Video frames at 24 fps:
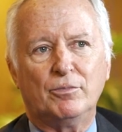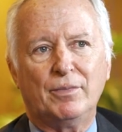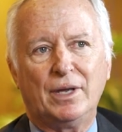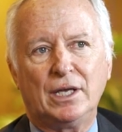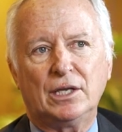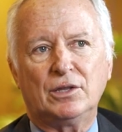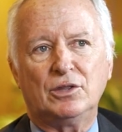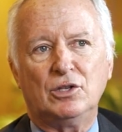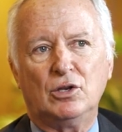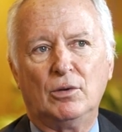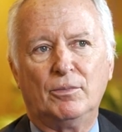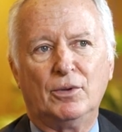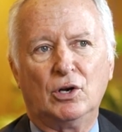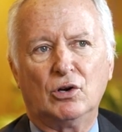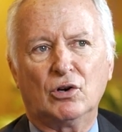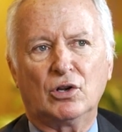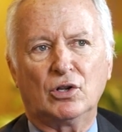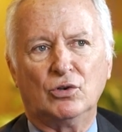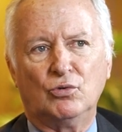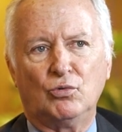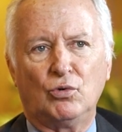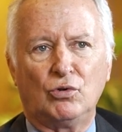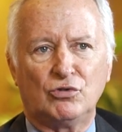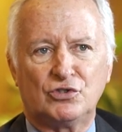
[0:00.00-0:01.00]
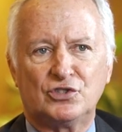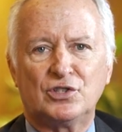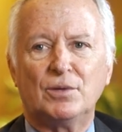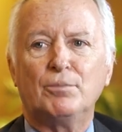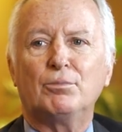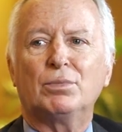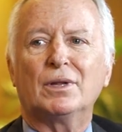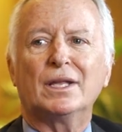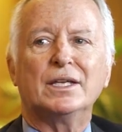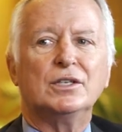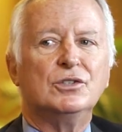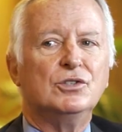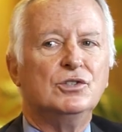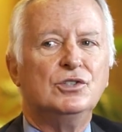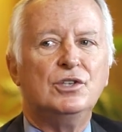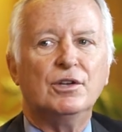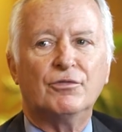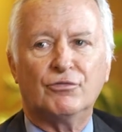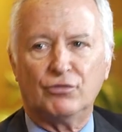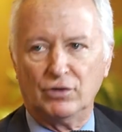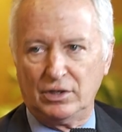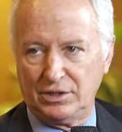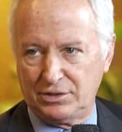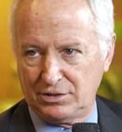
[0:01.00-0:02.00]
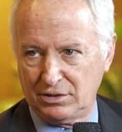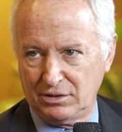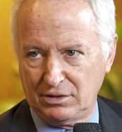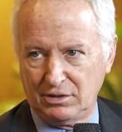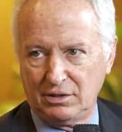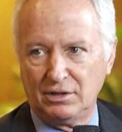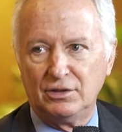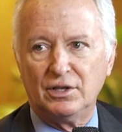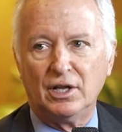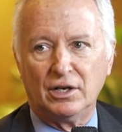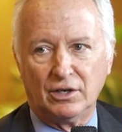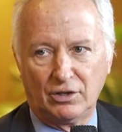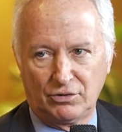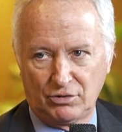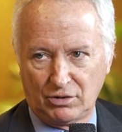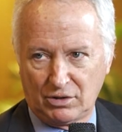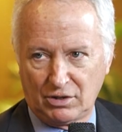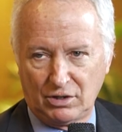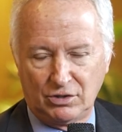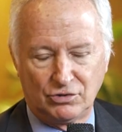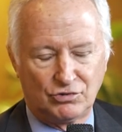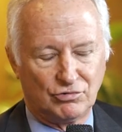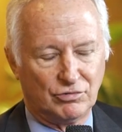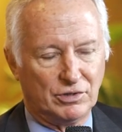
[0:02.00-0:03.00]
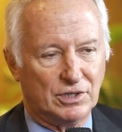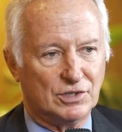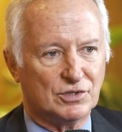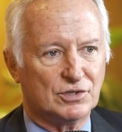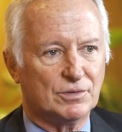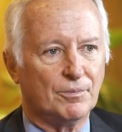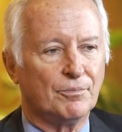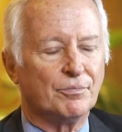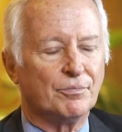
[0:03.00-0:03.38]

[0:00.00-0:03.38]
to make the American role simply different than other countries.